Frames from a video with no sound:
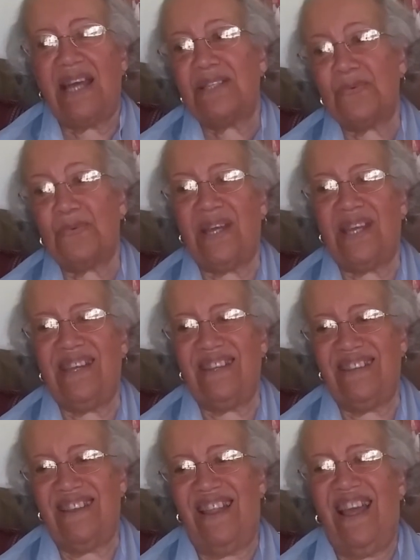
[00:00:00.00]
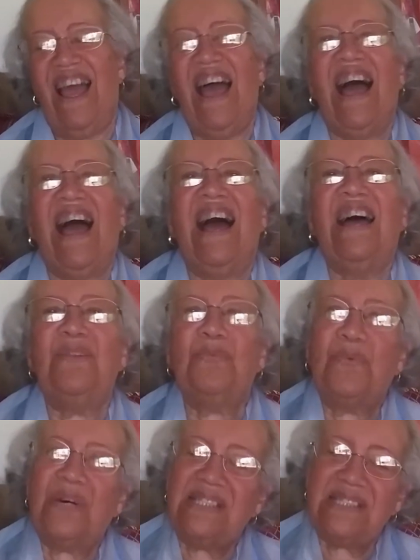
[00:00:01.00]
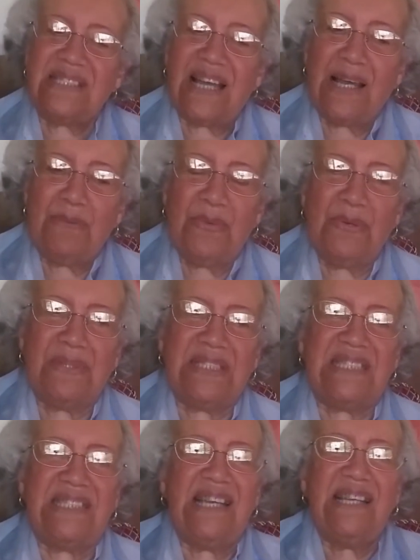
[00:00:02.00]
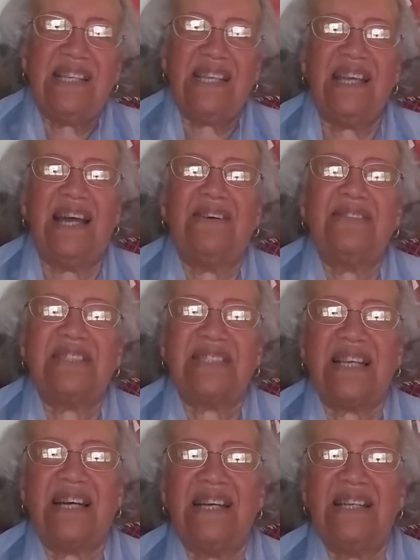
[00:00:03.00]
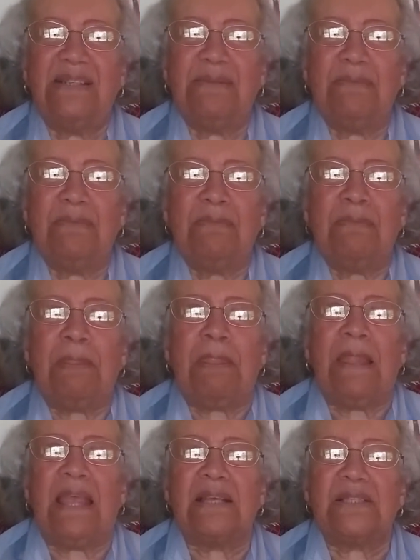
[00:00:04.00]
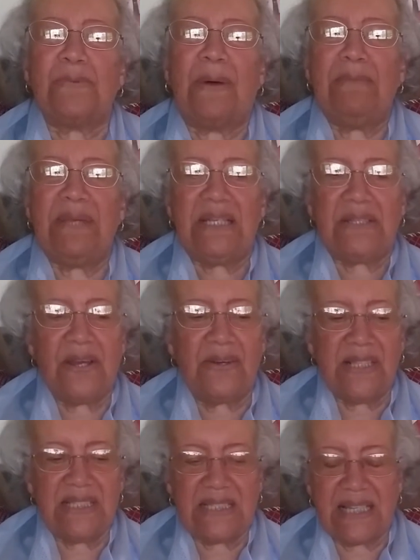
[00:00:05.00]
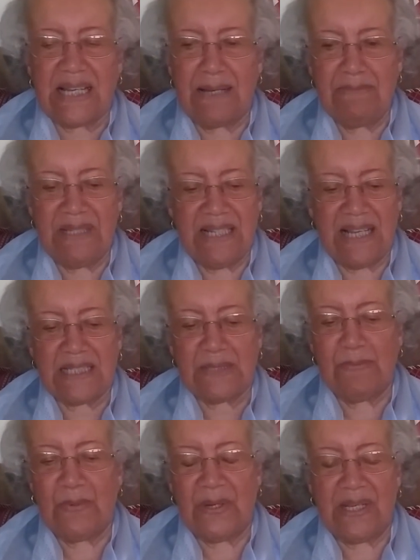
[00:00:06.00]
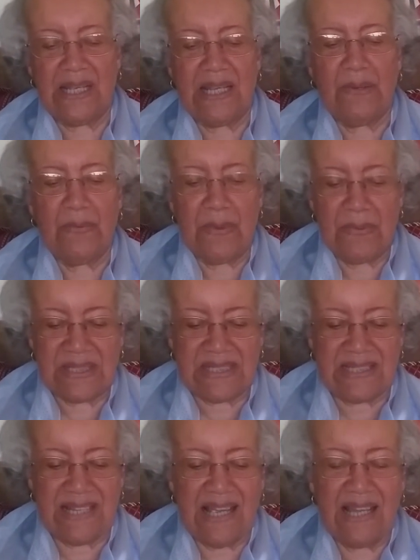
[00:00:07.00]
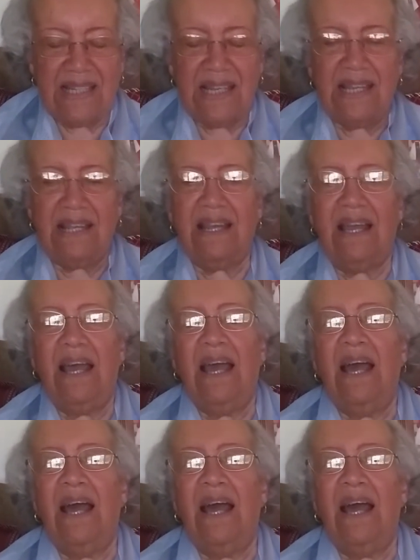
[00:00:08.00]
They had to wait. And one time we were standing outside. Swami had told us to come the next morning, and we were standing,